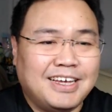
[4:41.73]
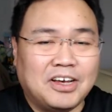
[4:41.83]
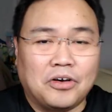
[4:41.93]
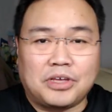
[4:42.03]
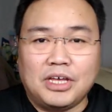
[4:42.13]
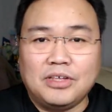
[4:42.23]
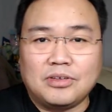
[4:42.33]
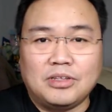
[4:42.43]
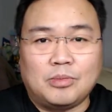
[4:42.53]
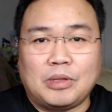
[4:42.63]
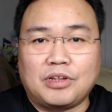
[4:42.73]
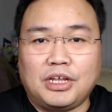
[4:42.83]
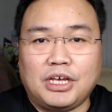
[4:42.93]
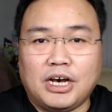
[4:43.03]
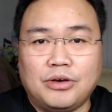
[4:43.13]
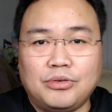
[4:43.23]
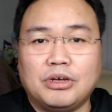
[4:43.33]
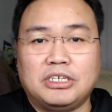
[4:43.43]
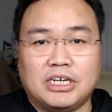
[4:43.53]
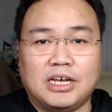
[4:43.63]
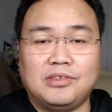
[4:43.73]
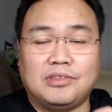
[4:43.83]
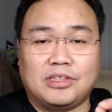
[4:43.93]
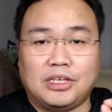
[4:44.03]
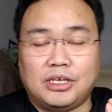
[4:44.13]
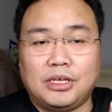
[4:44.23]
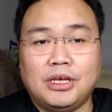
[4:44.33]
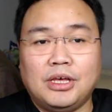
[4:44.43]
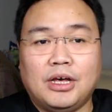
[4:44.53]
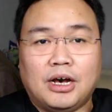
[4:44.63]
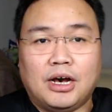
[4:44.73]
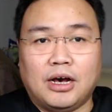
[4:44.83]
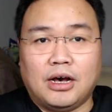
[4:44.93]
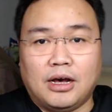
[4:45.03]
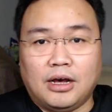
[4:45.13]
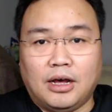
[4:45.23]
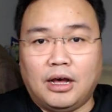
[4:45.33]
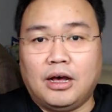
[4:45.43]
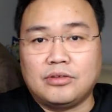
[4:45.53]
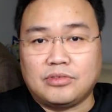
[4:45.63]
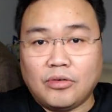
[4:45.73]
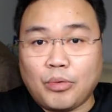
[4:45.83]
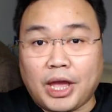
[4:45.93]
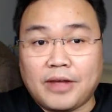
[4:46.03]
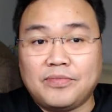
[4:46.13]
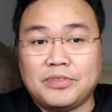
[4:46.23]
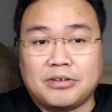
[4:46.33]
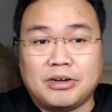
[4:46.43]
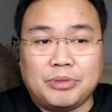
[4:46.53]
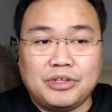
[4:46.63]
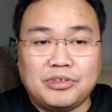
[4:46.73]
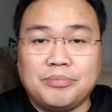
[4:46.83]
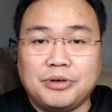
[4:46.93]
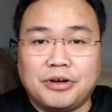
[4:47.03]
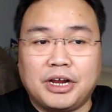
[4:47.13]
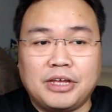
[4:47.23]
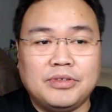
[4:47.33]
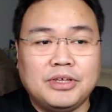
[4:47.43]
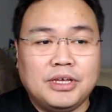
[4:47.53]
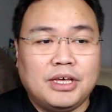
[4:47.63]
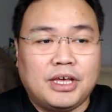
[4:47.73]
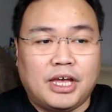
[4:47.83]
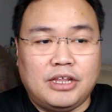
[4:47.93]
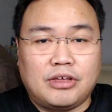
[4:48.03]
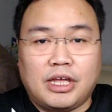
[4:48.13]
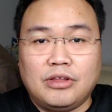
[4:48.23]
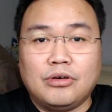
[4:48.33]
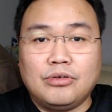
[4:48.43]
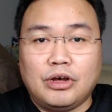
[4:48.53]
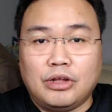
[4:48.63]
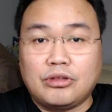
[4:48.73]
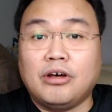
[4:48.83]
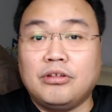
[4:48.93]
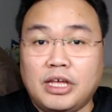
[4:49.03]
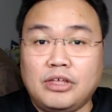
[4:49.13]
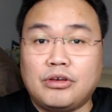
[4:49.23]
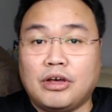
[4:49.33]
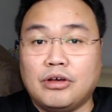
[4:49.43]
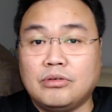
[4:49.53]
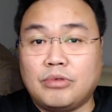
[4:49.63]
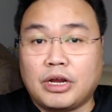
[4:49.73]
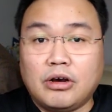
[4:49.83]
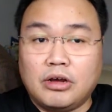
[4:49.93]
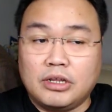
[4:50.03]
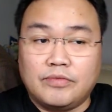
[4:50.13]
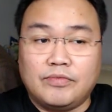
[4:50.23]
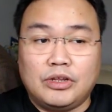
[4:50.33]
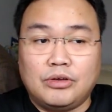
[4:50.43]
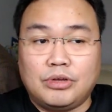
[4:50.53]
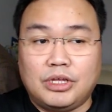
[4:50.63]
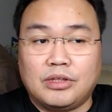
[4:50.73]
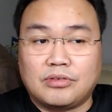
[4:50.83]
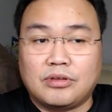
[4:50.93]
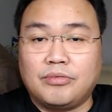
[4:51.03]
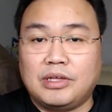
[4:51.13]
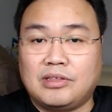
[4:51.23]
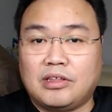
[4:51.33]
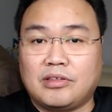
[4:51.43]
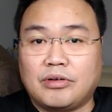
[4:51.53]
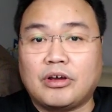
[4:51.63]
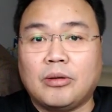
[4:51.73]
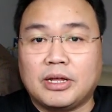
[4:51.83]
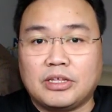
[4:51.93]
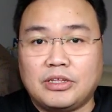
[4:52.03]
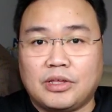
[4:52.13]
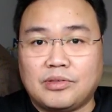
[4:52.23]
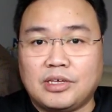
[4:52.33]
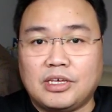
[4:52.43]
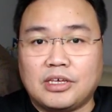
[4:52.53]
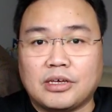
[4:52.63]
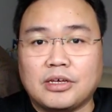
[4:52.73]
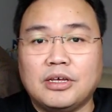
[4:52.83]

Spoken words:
Okay, so this is basically how you adjust the software. Alright, pretty simple, right? And you can, on top of that, you can also record the video in the software. So there's a record button you can see here.